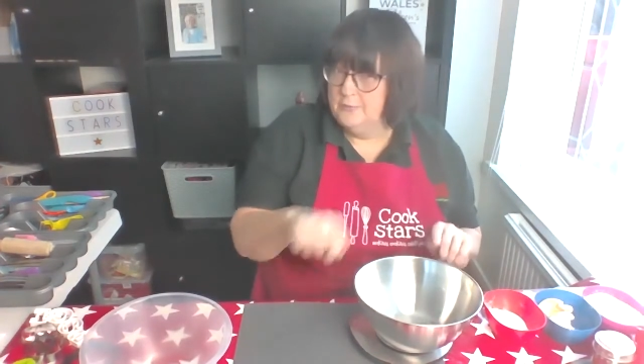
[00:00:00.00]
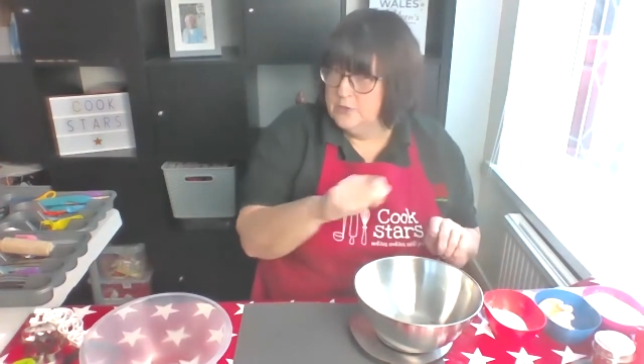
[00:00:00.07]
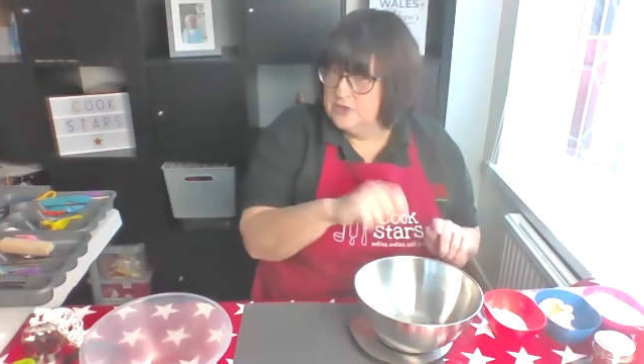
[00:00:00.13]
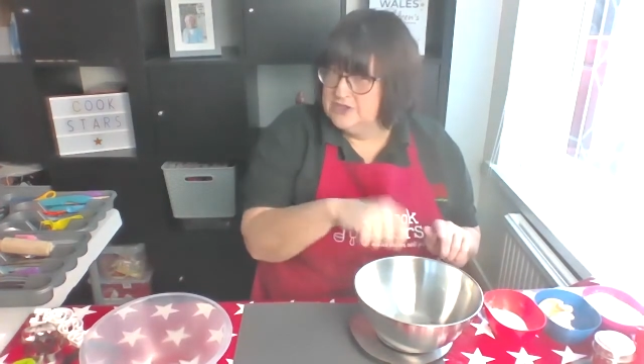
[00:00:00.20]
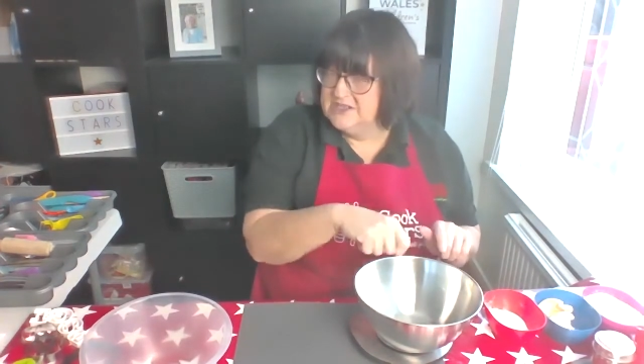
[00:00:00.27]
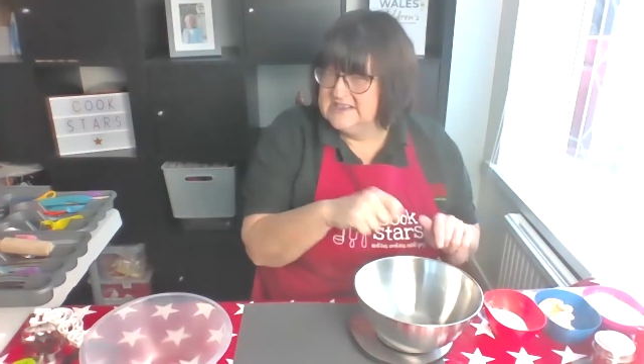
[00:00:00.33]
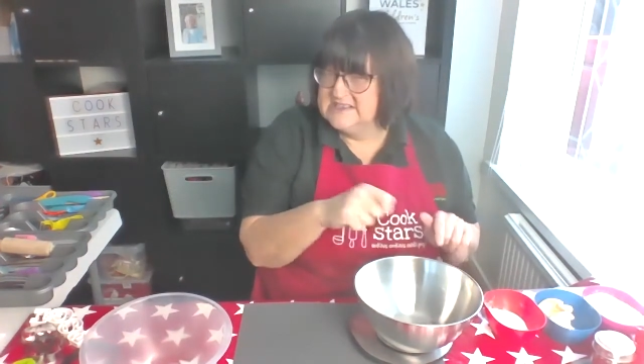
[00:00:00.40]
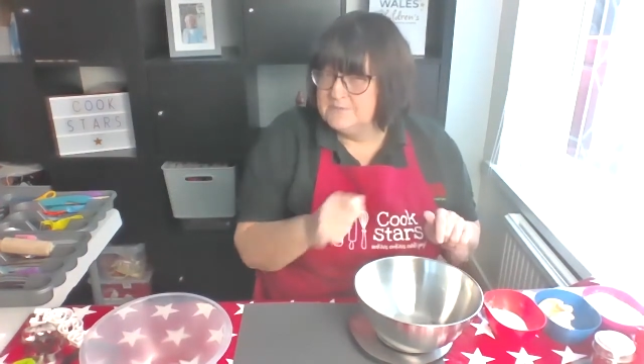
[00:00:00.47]

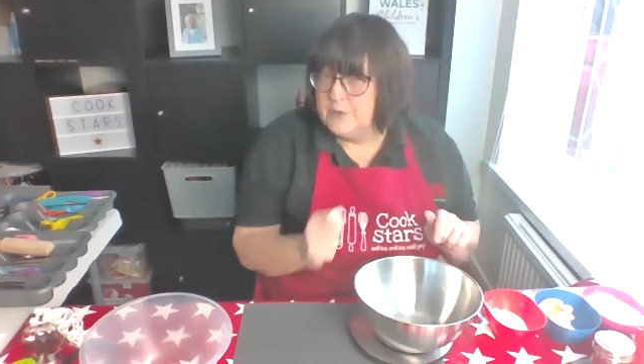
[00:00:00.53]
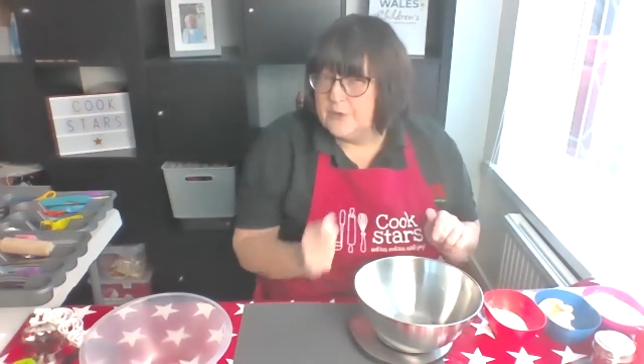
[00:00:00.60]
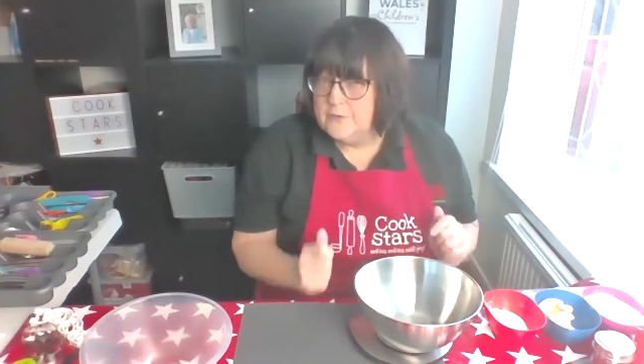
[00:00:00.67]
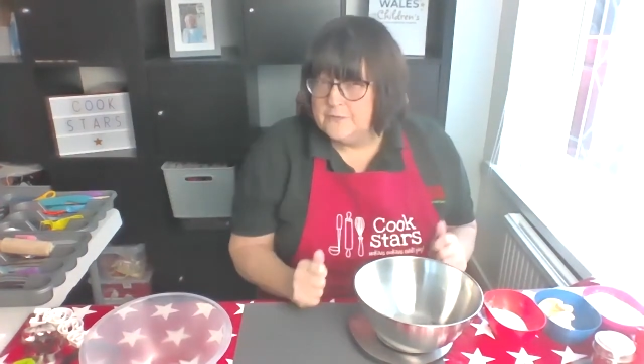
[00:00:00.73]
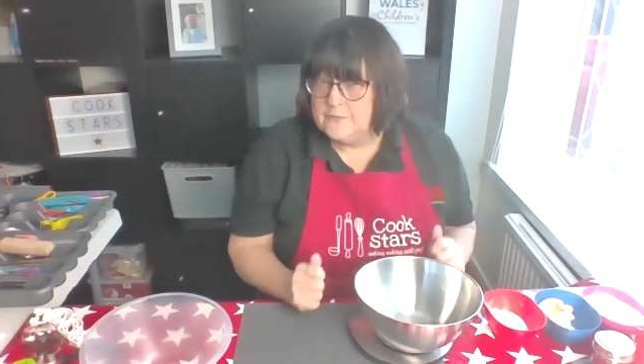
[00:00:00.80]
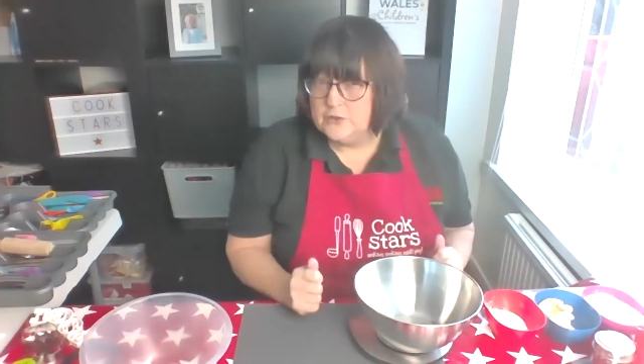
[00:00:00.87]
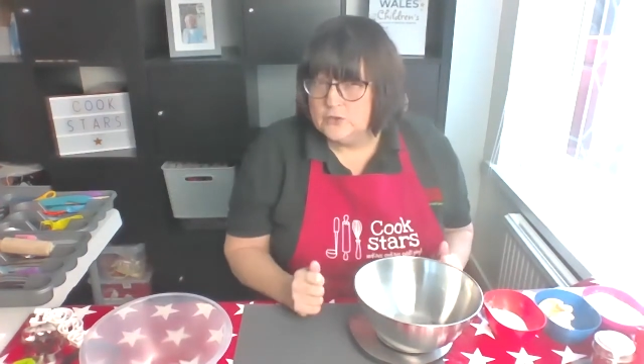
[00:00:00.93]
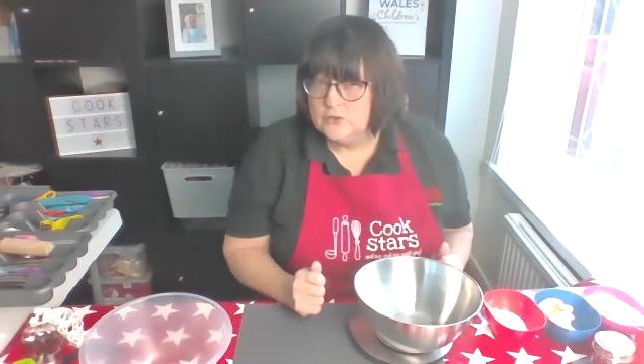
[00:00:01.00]
putting
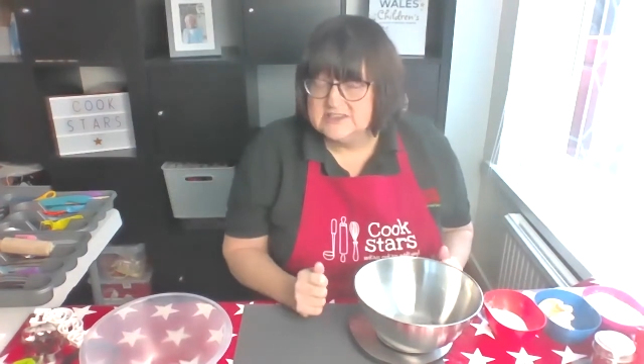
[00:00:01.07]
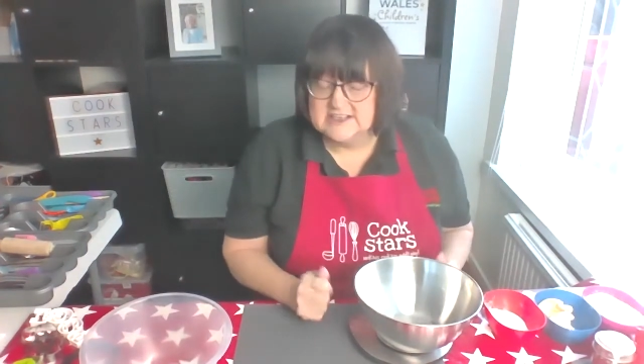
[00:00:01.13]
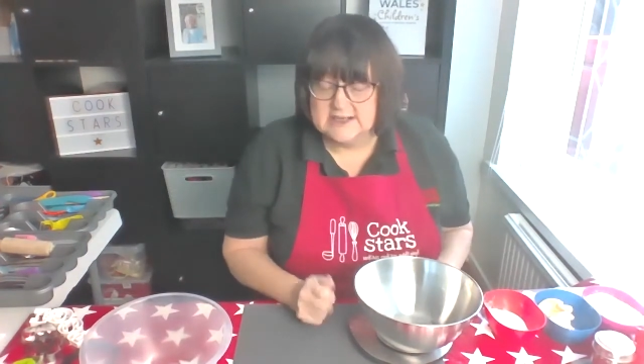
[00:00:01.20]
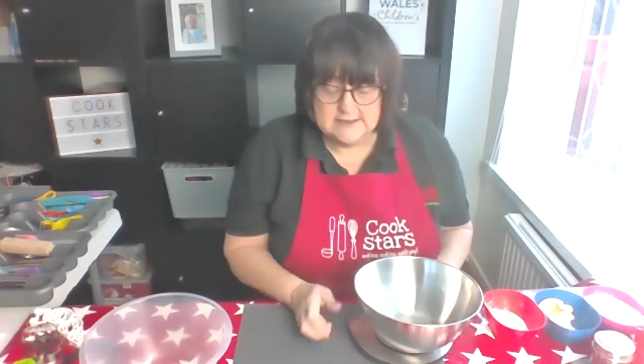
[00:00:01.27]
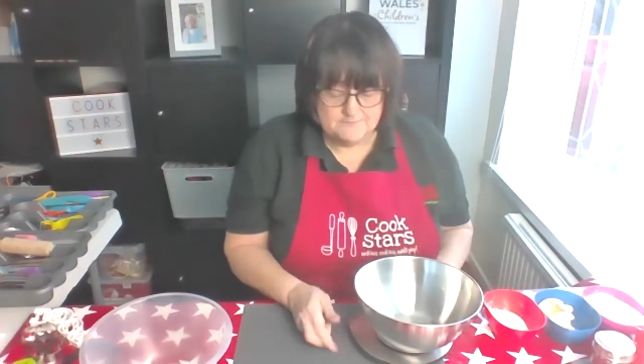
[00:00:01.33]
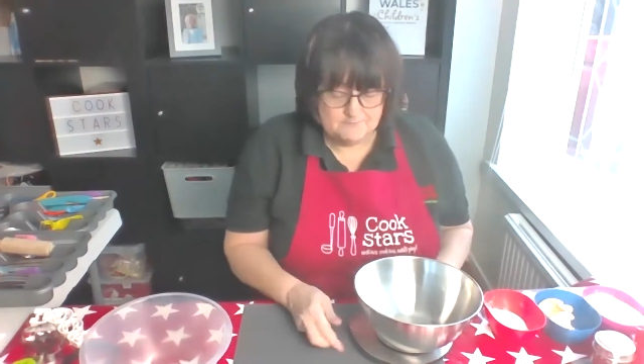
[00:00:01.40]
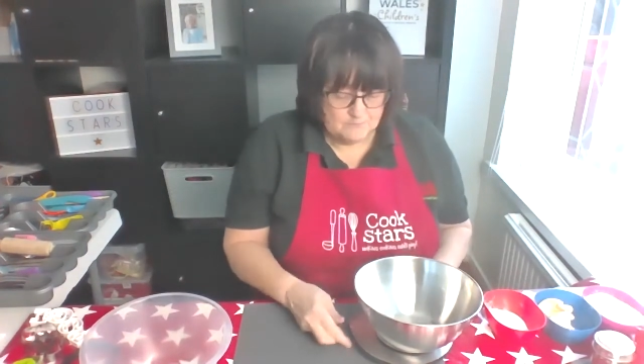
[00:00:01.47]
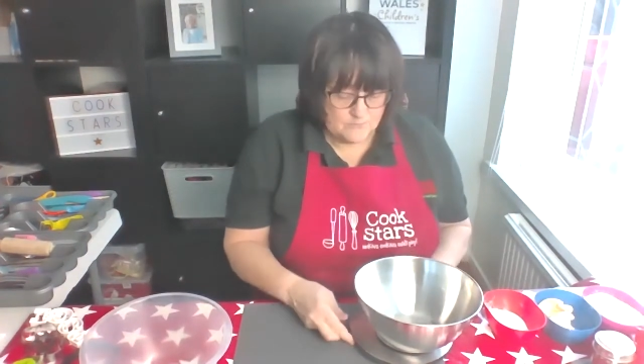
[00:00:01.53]
spoonfuls
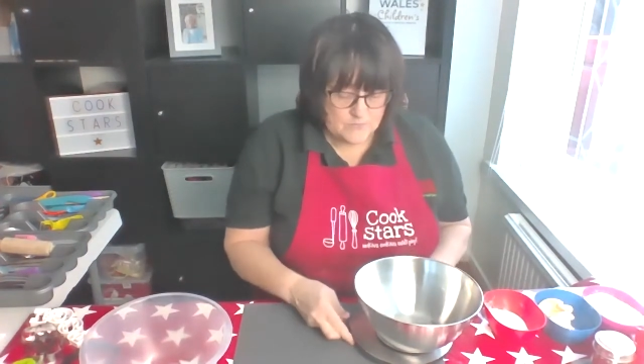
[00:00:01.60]
in.